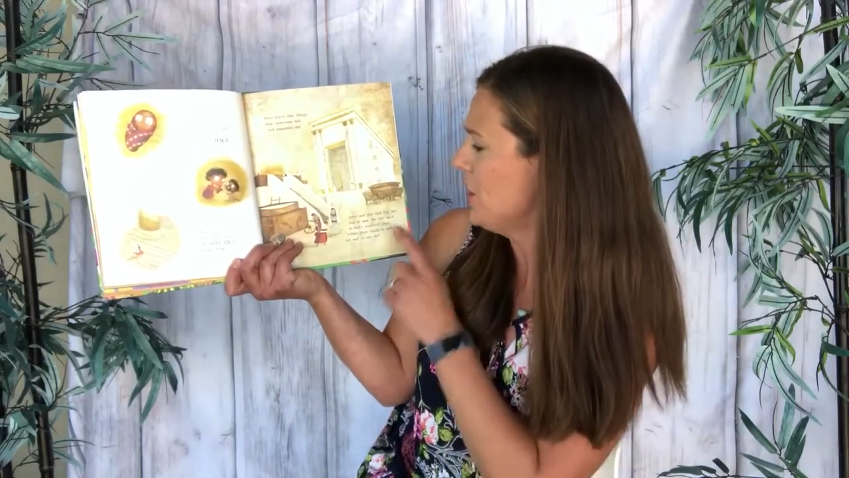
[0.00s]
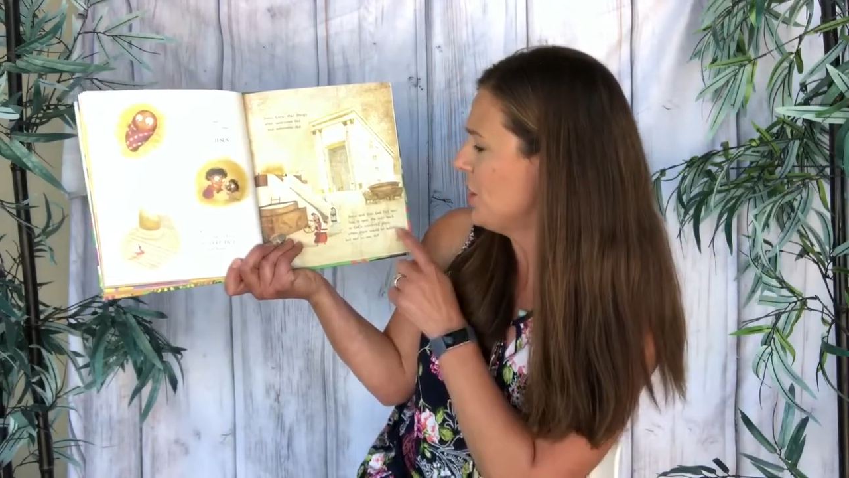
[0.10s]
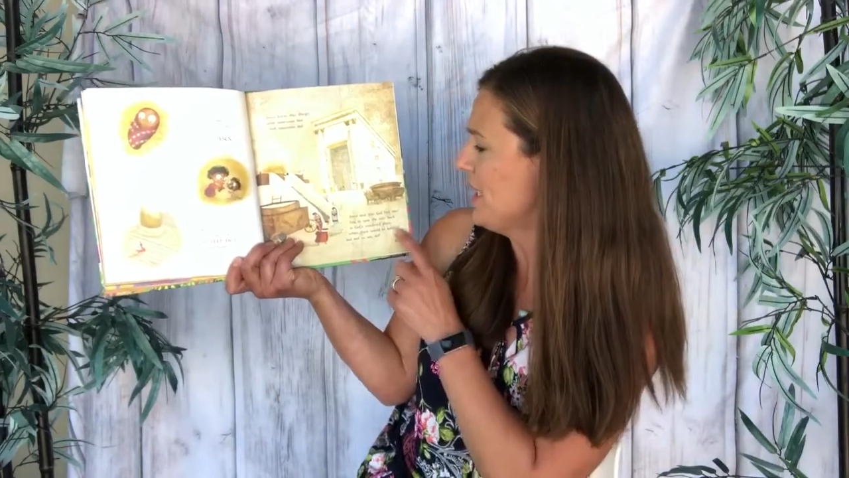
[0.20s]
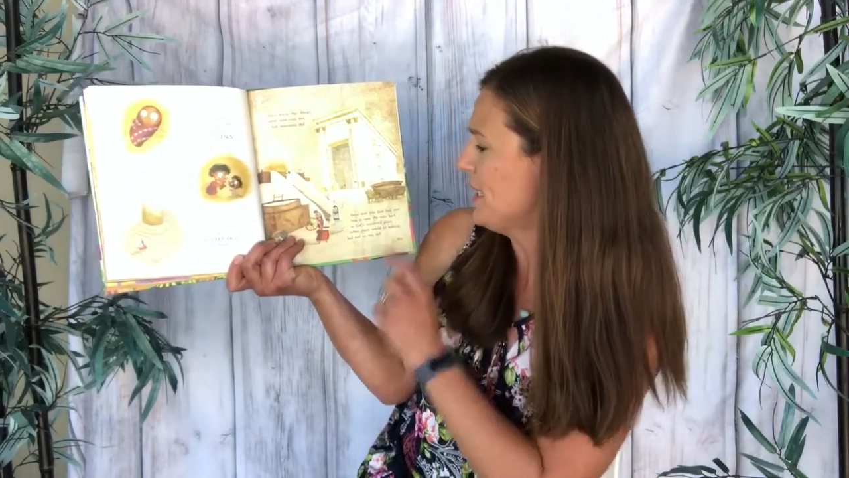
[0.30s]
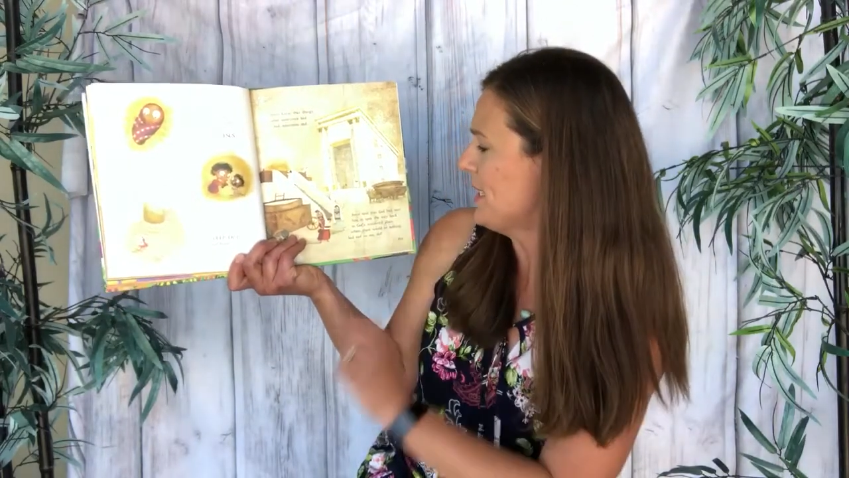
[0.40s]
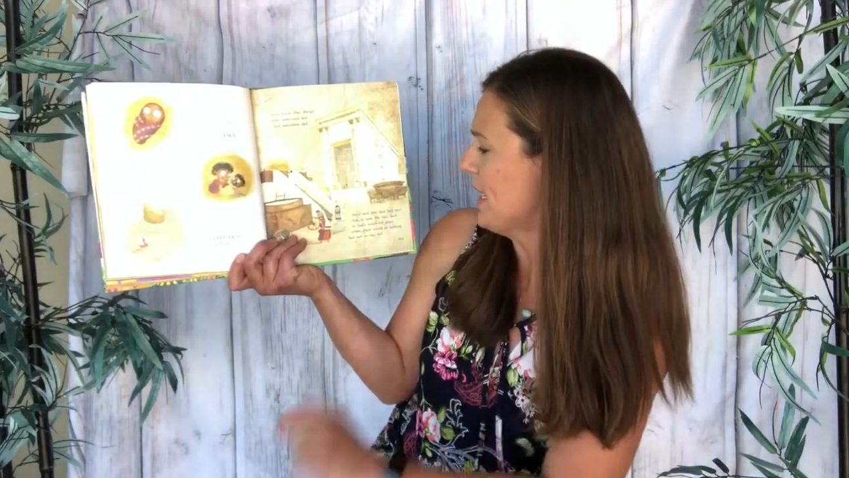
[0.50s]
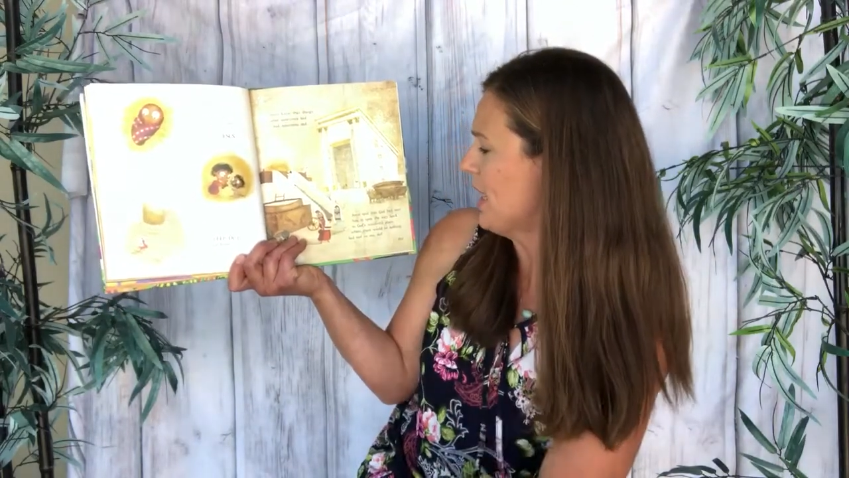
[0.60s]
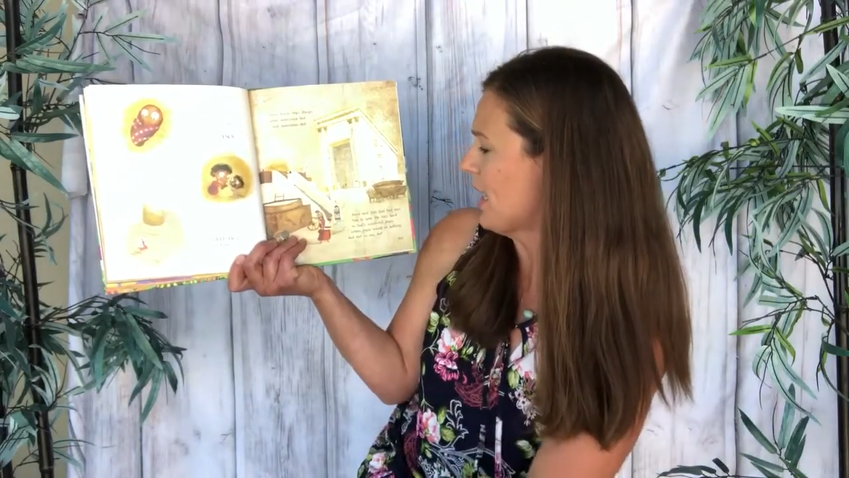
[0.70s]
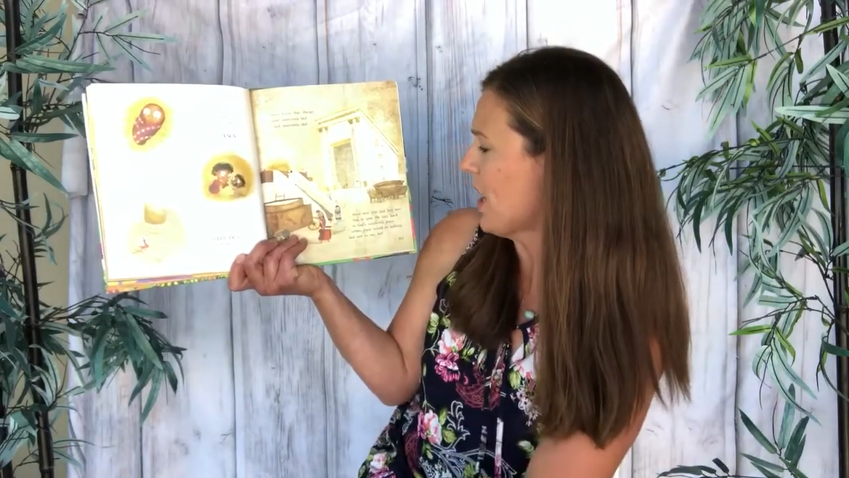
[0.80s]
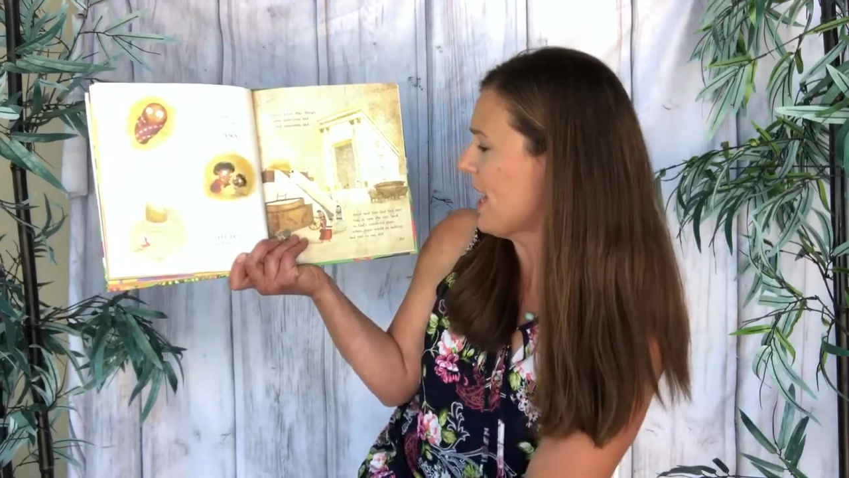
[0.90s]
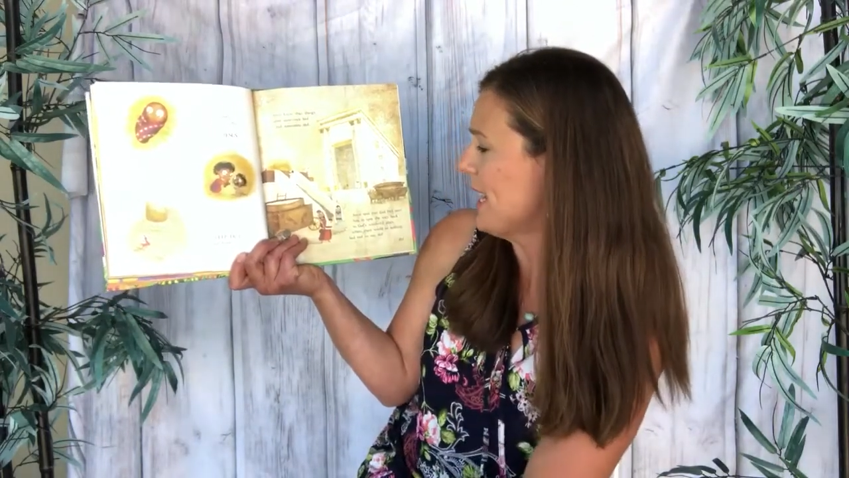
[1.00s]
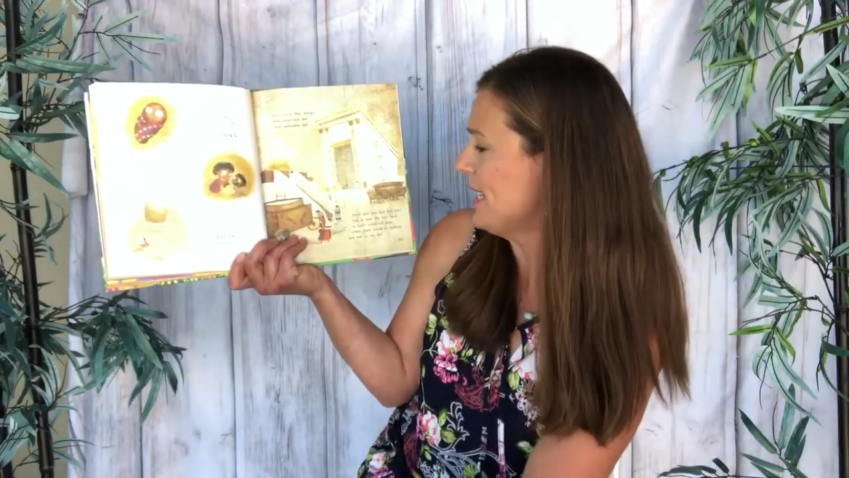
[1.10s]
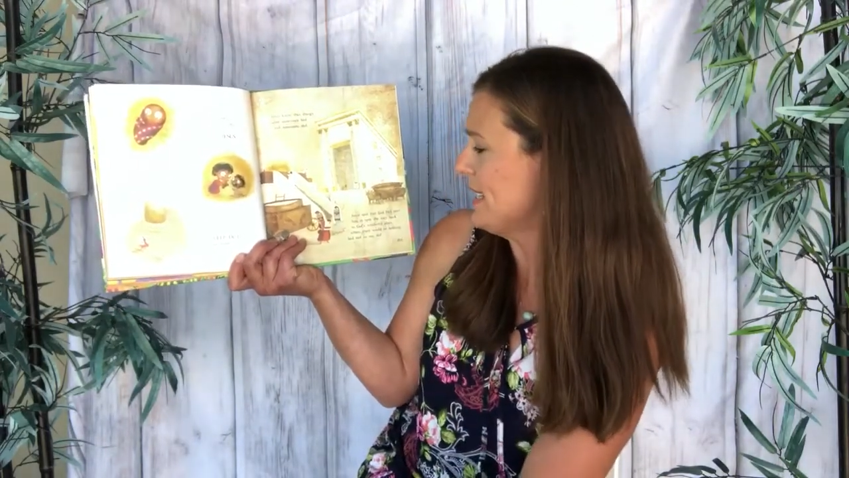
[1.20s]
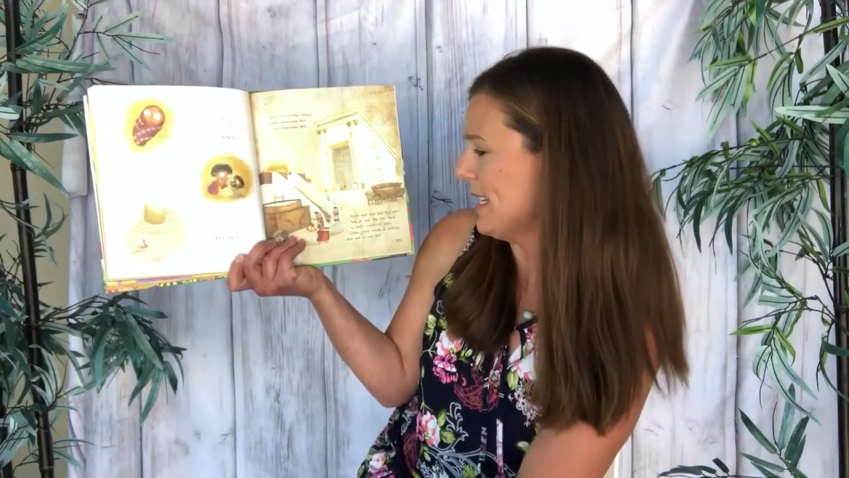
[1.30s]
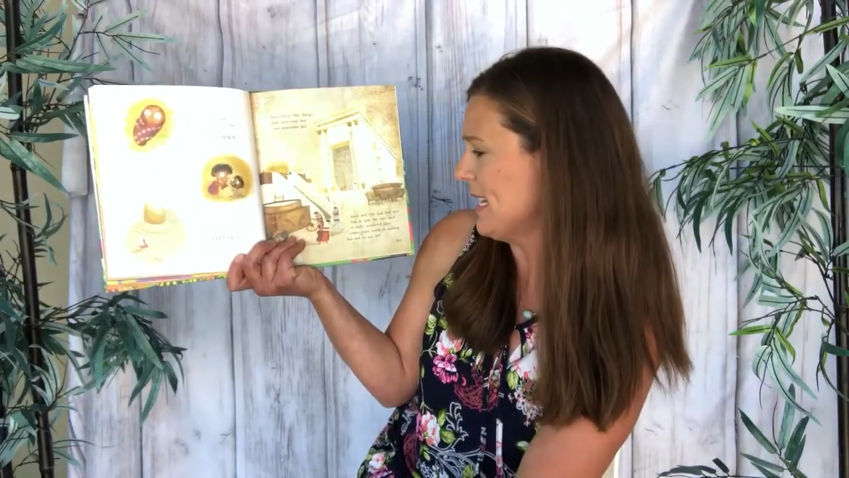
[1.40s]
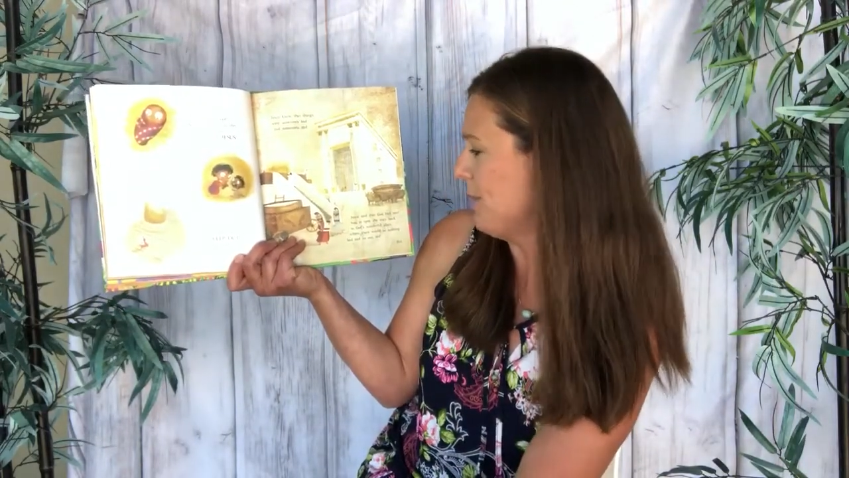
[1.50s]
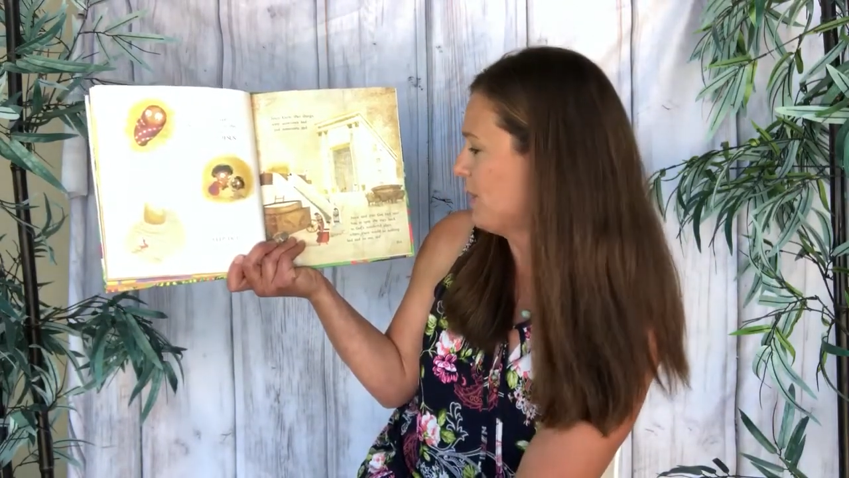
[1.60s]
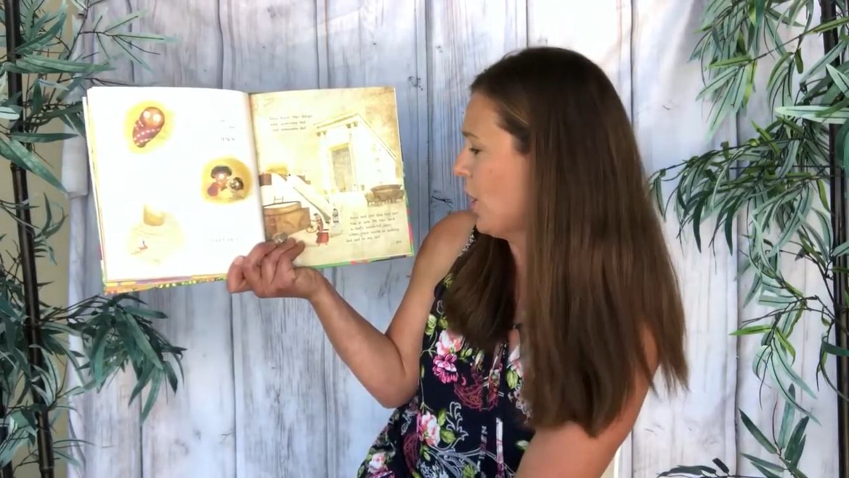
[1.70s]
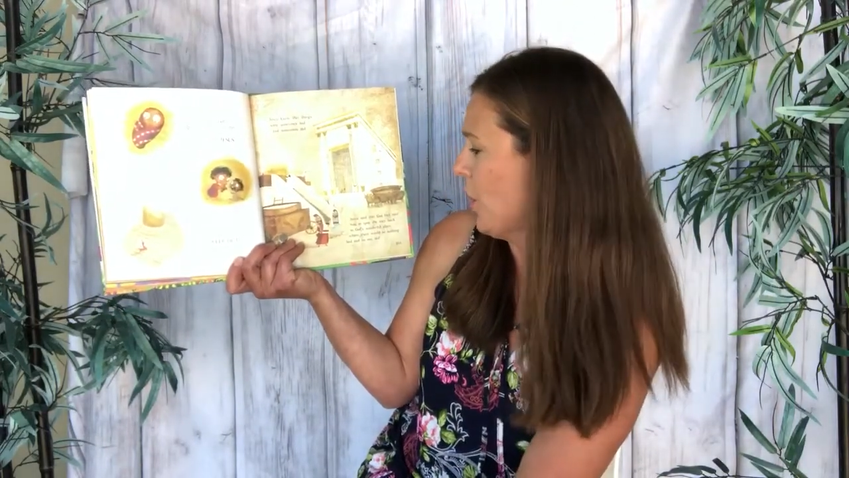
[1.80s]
Jesus said that God had sent him to